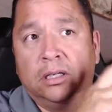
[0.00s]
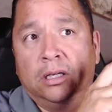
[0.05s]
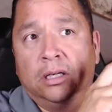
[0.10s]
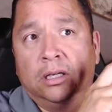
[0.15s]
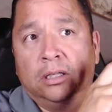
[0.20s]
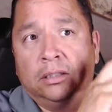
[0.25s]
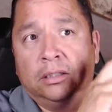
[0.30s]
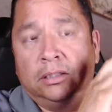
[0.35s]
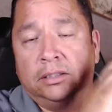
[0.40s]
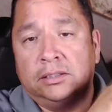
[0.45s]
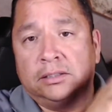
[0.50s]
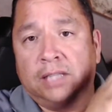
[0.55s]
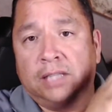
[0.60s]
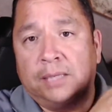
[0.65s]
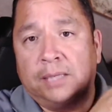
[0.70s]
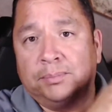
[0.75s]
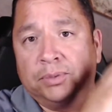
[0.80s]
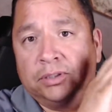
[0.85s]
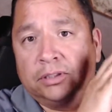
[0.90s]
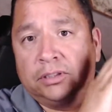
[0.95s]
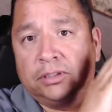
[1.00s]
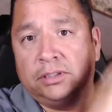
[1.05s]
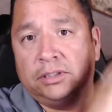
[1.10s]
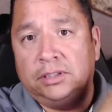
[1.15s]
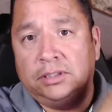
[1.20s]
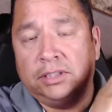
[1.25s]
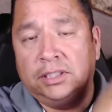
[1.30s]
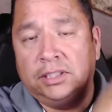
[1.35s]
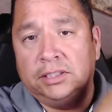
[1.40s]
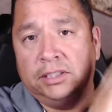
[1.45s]
disciples still
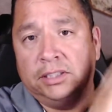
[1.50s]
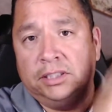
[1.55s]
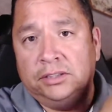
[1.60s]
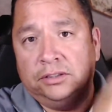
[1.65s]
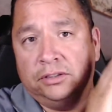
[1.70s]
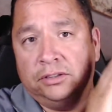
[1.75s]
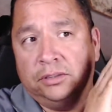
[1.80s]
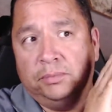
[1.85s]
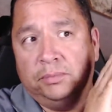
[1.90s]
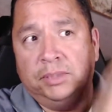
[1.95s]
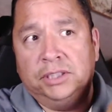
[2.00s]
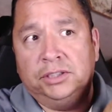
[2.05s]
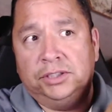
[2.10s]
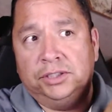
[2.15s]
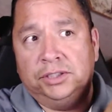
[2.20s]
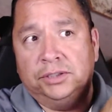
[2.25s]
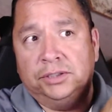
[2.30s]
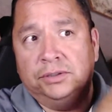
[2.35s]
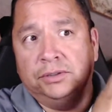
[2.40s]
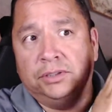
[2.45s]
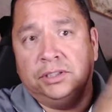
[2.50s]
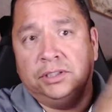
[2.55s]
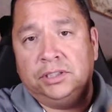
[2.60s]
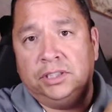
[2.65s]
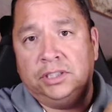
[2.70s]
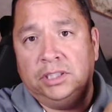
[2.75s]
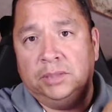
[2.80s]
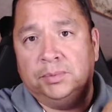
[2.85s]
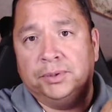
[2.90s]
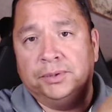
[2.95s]
continued to be Jews in
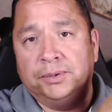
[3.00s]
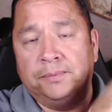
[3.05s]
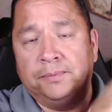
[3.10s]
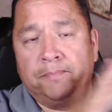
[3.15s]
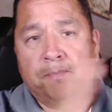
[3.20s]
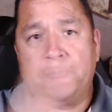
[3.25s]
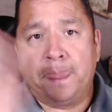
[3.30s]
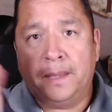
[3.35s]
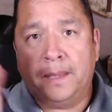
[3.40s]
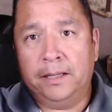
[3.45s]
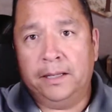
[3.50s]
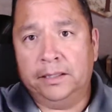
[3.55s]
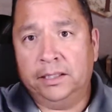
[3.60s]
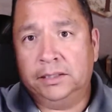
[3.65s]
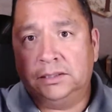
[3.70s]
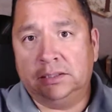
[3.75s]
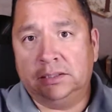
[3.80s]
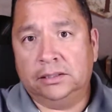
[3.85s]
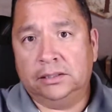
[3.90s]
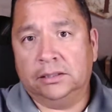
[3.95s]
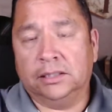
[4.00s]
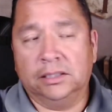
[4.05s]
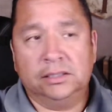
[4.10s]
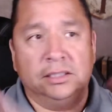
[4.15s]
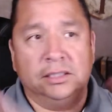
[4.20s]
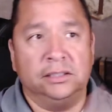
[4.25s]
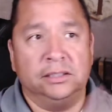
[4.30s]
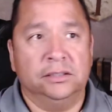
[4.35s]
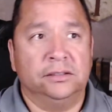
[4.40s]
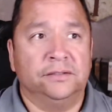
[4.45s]
Hebrew, and they still
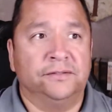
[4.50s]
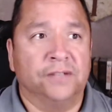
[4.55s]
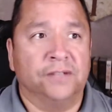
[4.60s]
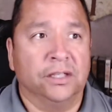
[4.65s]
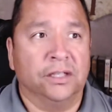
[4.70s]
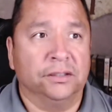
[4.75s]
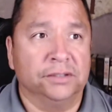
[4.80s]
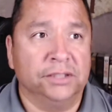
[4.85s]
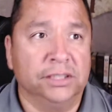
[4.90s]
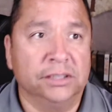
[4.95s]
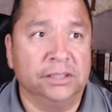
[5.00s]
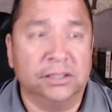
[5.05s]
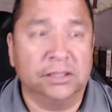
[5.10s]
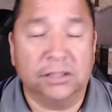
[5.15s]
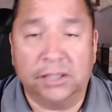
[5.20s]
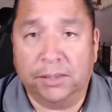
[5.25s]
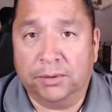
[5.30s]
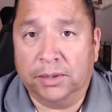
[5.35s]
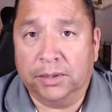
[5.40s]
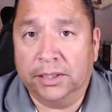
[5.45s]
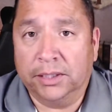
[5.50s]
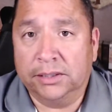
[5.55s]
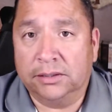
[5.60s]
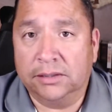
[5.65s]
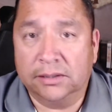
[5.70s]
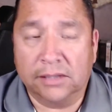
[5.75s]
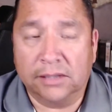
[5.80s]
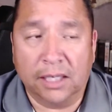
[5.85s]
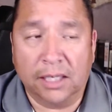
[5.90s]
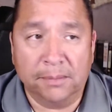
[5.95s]
continued to follow Jesus. They were his
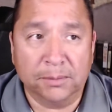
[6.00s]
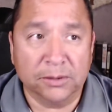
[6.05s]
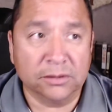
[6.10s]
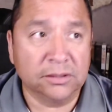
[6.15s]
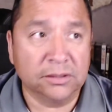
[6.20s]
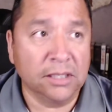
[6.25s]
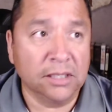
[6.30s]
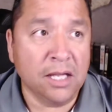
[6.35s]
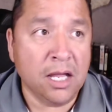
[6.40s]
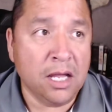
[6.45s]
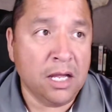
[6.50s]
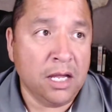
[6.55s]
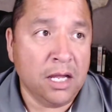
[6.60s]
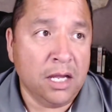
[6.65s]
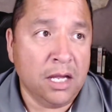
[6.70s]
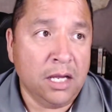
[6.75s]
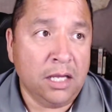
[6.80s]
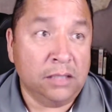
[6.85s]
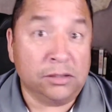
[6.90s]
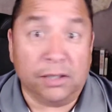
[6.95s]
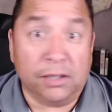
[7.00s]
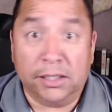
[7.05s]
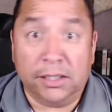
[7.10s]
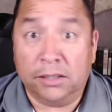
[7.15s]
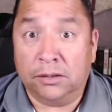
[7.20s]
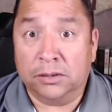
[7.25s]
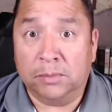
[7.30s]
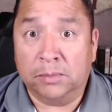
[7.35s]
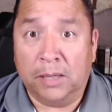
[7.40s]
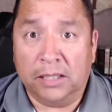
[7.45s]
disciples. So I know
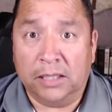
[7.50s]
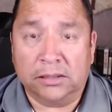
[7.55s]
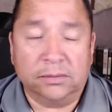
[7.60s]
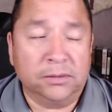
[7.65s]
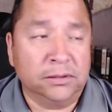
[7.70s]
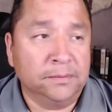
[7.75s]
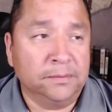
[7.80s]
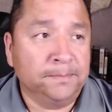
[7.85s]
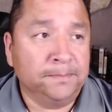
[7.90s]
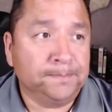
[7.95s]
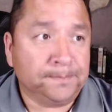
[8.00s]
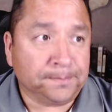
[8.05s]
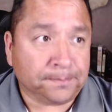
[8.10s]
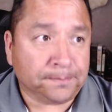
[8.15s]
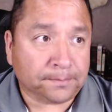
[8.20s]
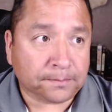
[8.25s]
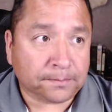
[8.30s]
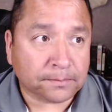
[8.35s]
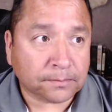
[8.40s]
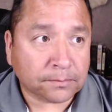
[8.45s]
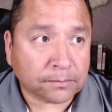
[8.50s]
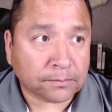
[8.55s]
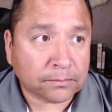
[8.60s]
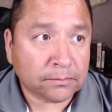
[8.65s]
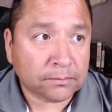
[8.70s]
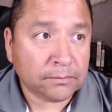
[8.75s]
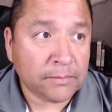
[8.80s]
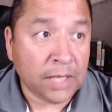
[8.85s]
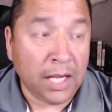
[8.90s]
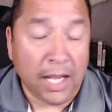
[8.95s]
it's possible.
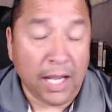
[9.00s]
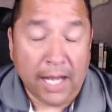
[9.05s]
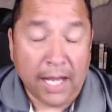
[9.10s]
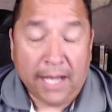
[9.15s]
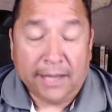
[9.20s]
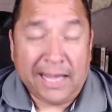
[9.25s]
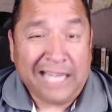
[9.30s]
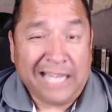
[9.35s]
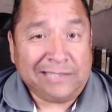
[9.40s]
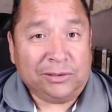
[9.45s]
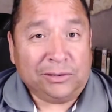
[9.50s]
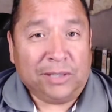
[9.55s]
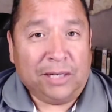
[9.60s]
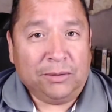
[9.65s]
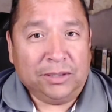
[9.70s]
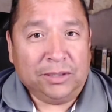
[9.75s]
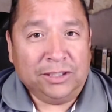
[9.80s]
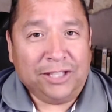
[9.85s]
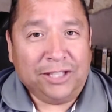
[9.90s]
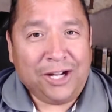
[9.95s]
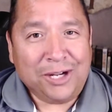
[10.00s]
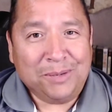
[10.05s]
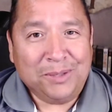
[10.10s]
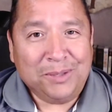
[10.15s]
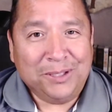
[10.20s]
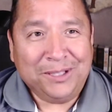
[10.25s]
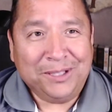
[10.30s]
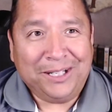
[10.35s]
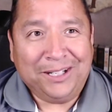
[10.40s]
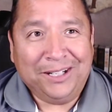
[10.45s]
And that's what I want to talk
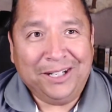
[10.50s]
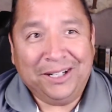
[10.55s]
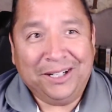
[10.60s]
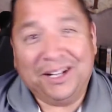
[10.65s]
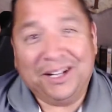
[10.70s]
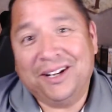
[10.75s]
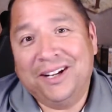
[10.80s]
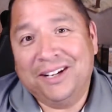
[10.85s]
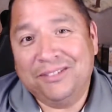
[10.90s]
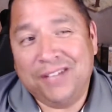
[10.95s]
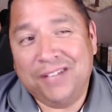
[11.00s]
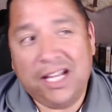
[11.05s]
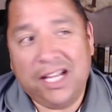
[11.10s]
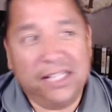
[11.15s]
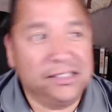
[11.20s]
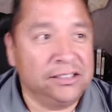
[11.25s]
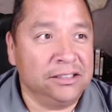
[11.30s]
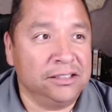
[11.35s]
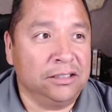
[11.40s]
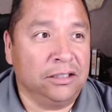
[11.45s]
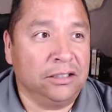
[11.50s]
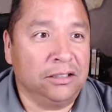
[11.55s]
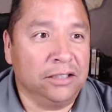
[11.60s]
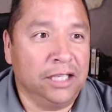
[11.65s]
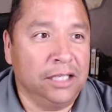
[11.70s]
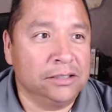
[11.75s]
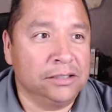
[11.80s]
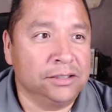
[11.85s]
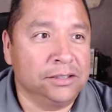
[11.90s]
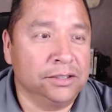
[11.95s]
about there. And I'll have guests and all
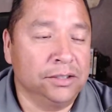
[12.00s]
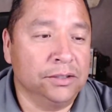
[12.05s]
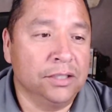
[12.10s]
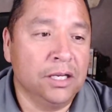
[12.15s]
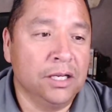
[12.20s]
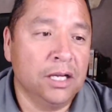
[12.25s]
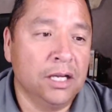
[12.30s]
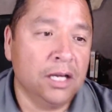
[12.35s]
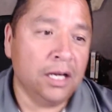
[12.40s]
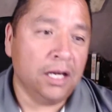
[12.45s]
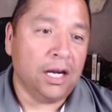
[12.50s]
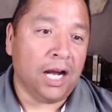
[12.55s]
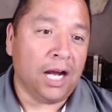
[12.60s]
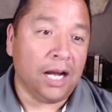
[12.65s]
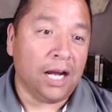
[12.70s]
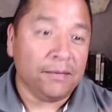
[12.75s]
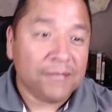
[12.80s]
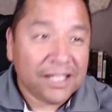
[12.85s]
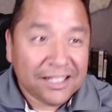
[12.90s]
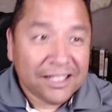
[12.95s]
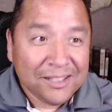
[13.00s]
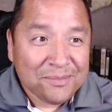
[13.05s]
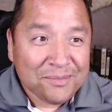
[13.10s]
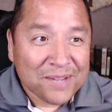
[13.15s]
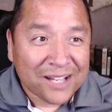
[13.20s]
that. So I'm getting better